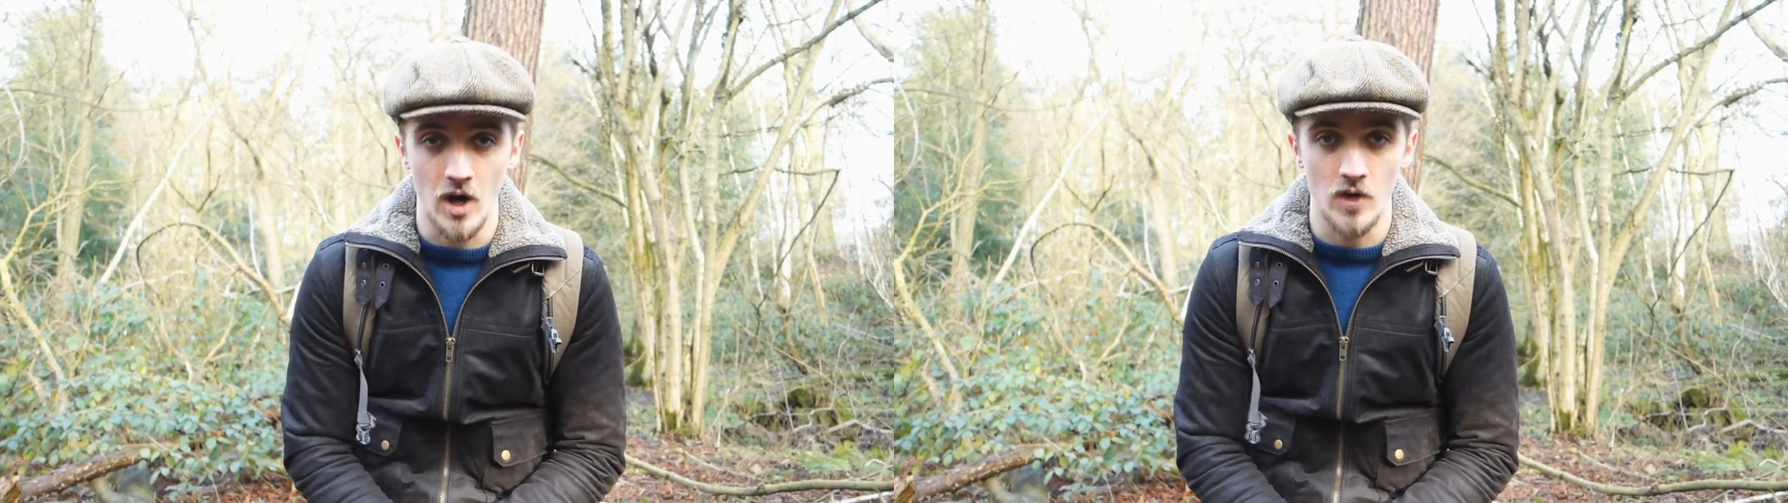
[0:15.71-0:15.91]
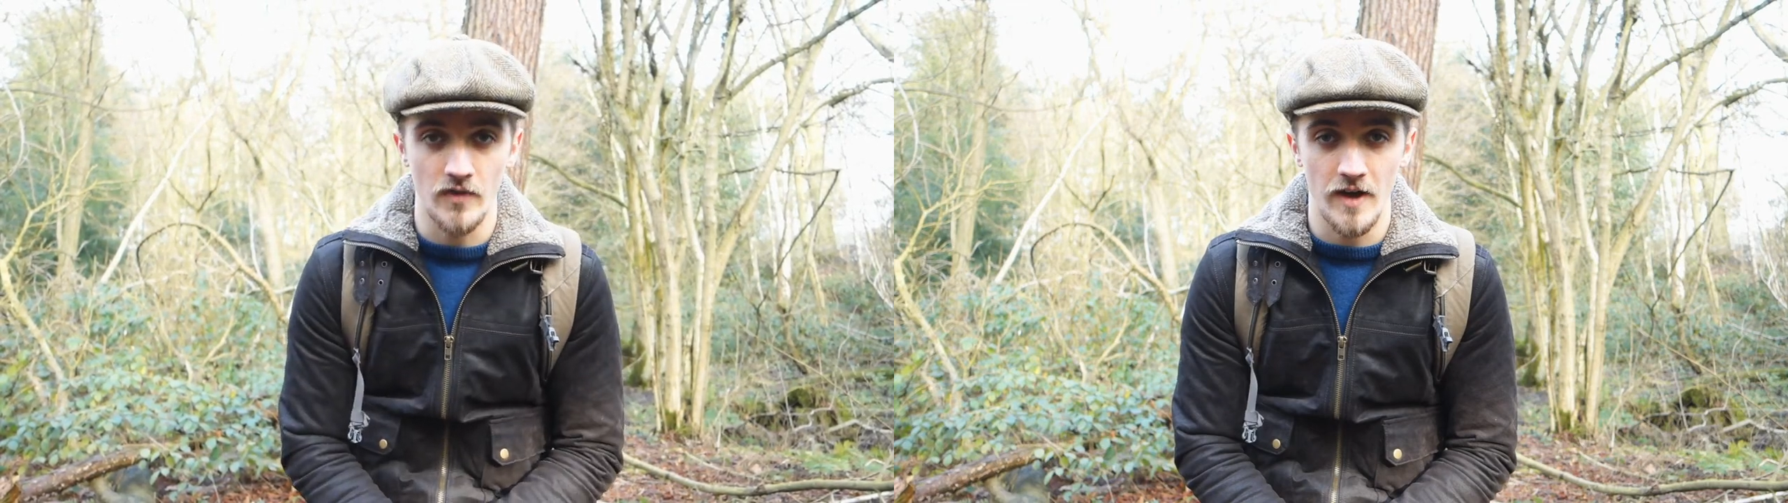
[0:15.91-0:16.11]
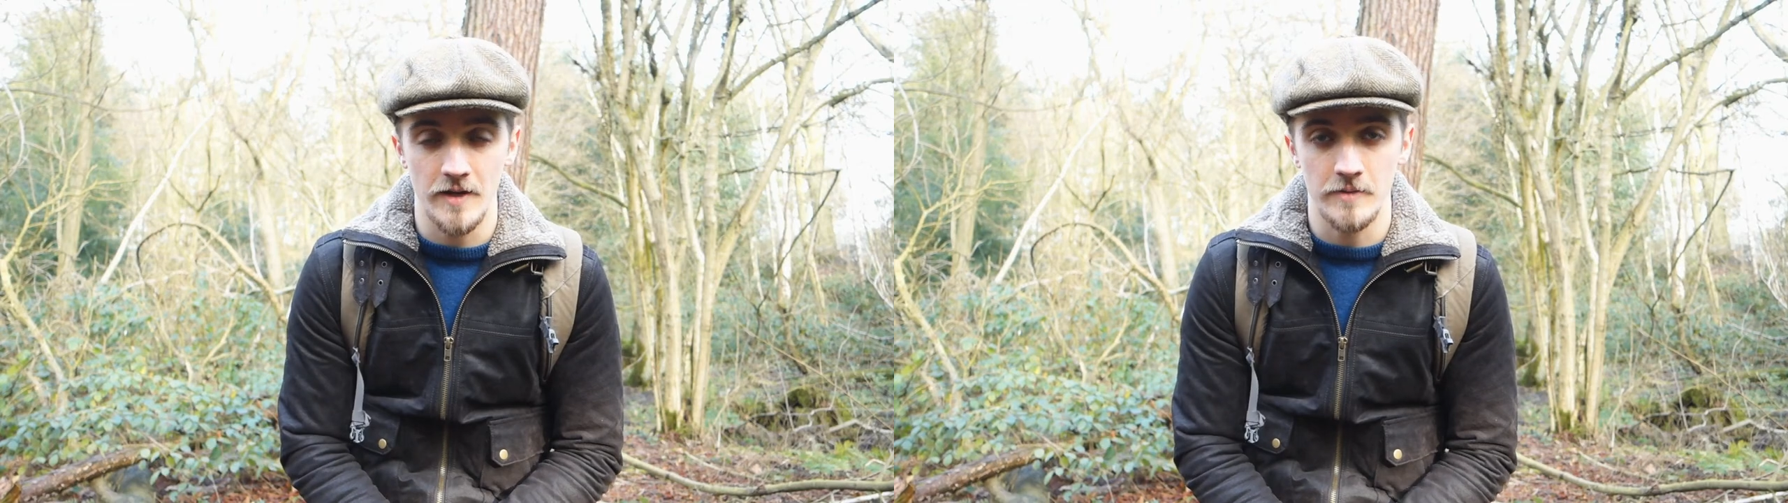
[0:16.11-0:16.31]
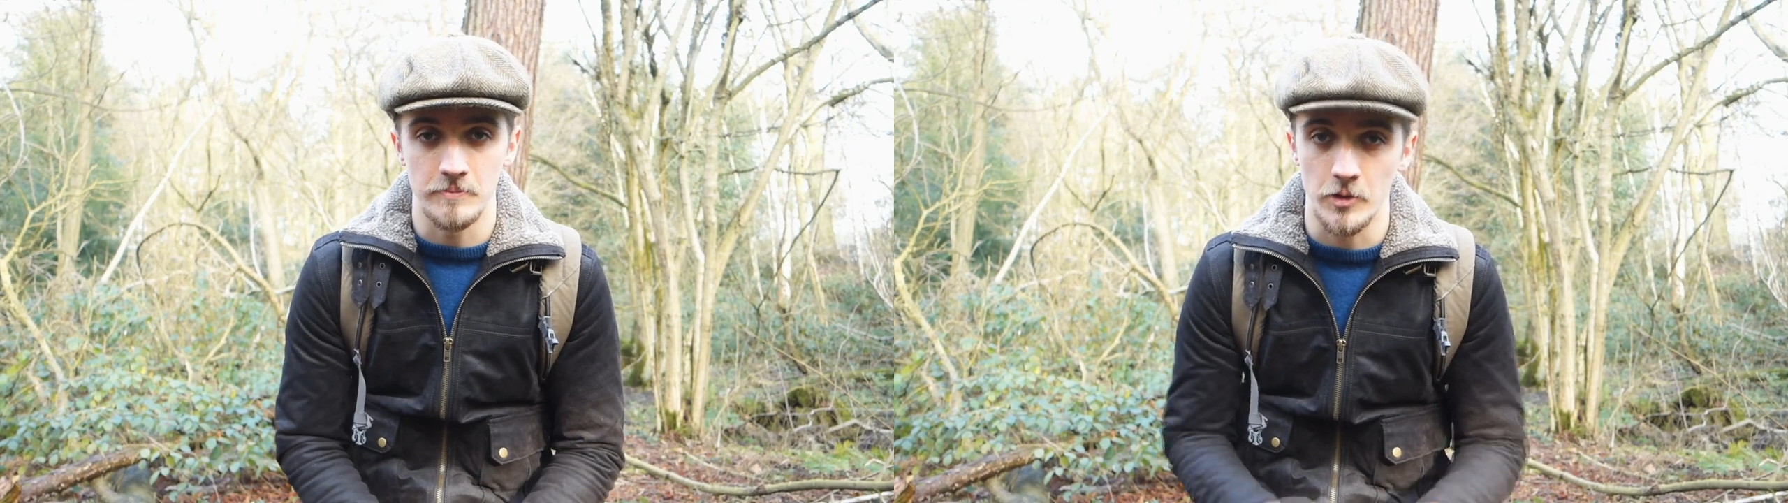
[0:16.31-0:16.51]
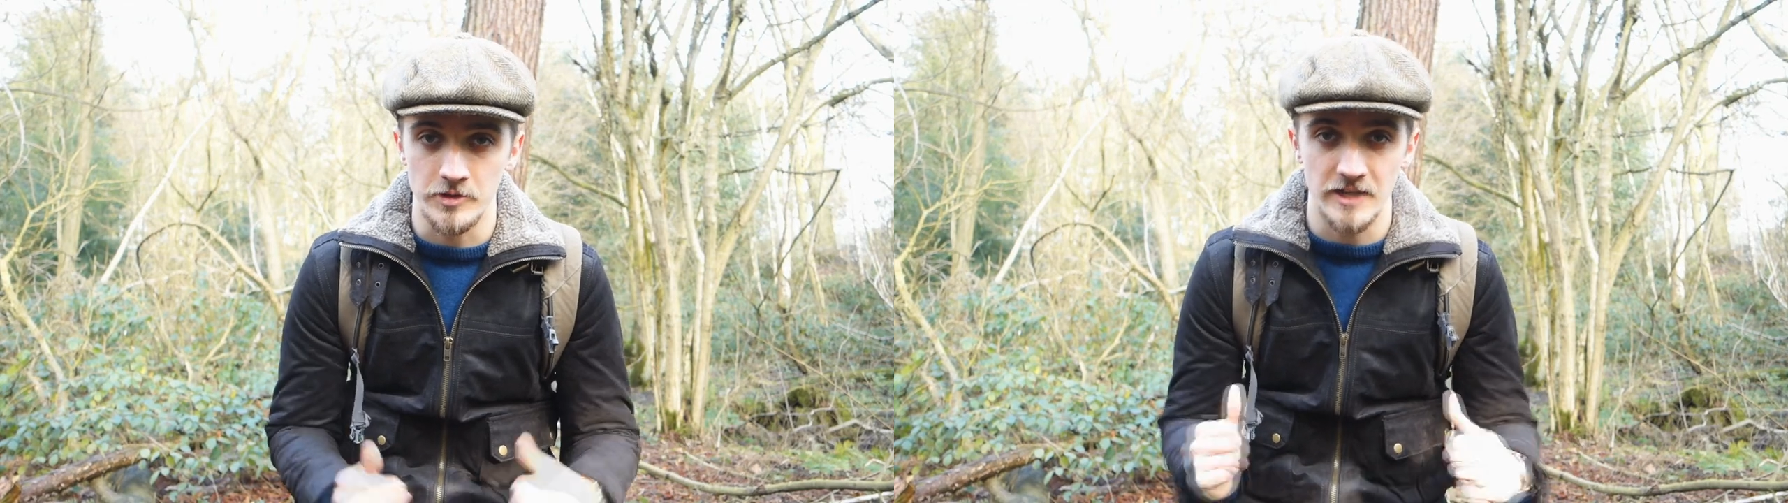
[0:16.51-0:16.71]
over
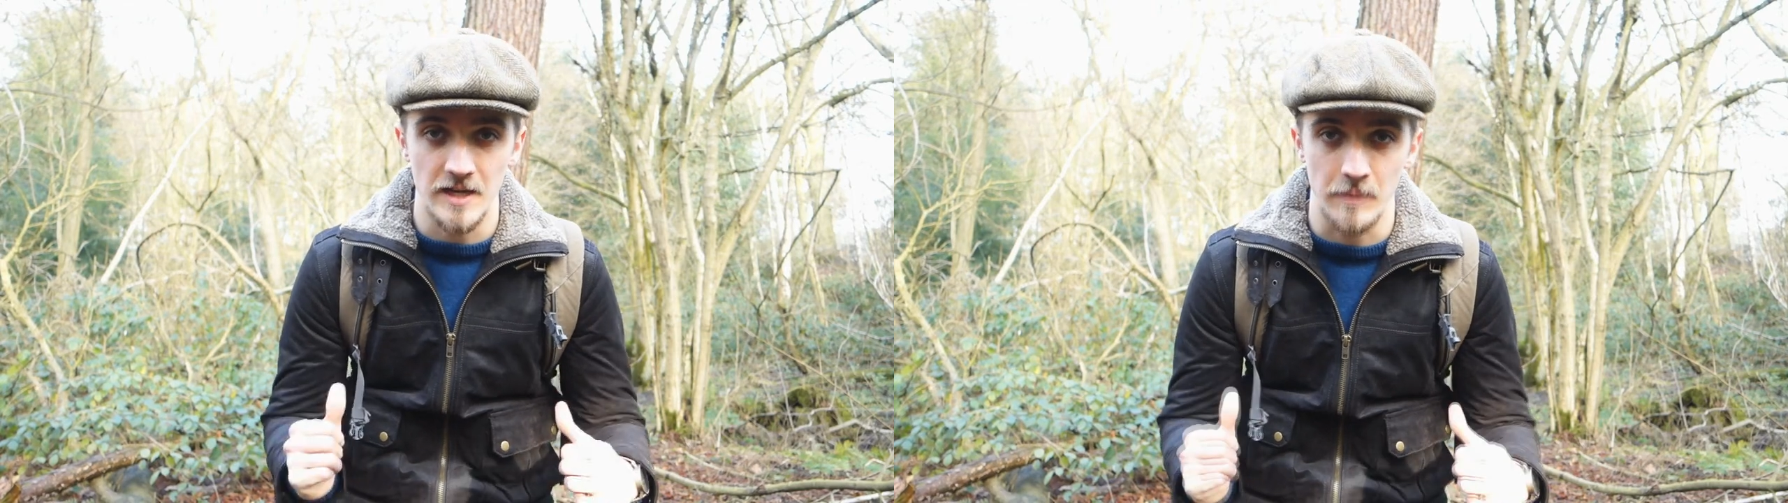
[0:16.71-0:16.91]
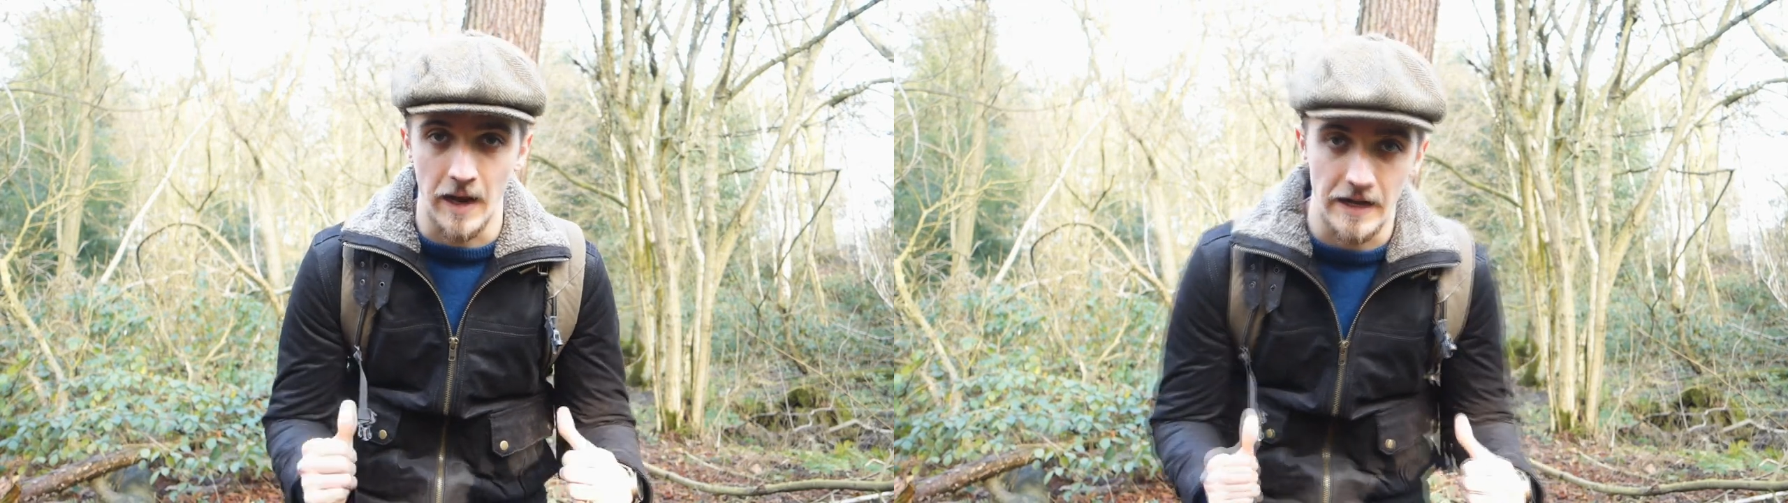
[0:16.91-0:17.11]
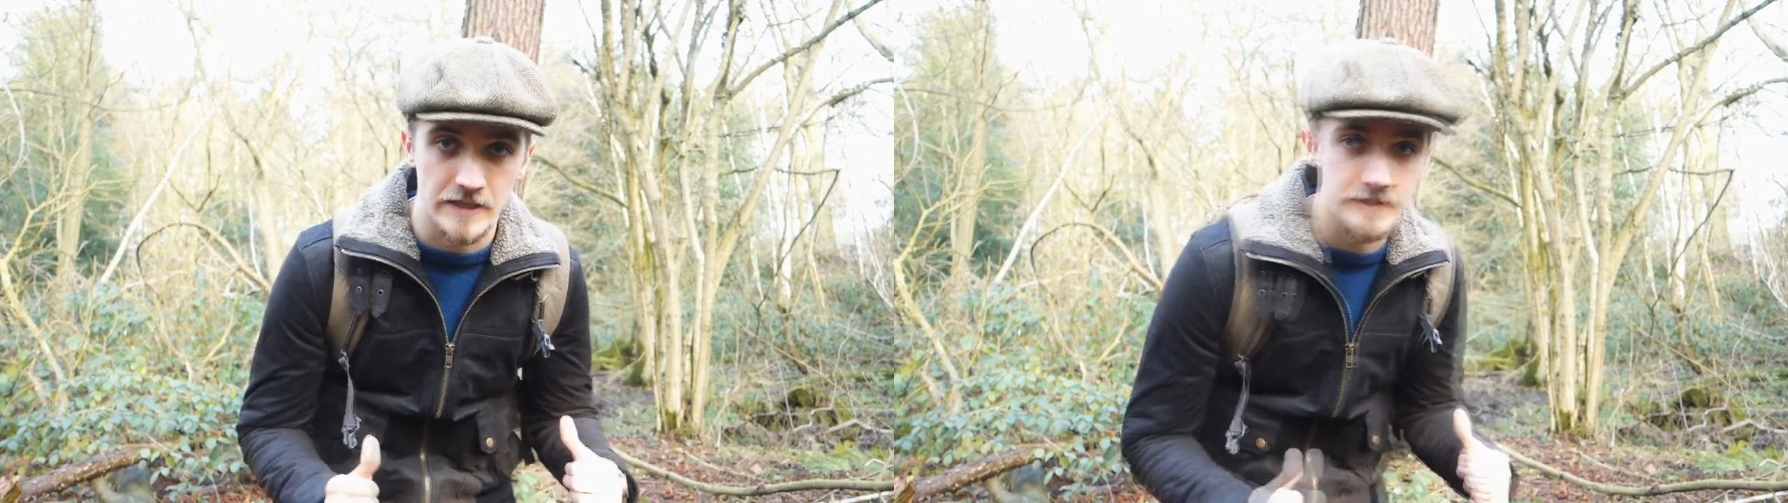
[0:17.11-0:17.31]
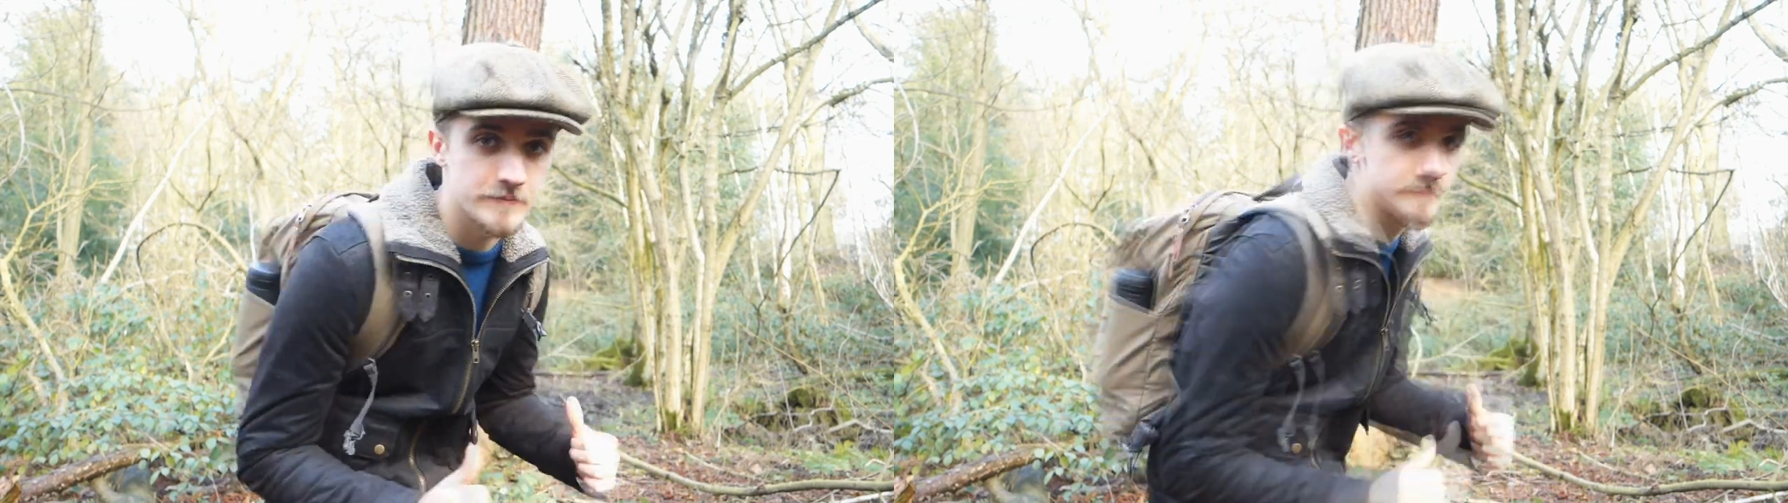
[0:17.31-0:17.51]
my day pack.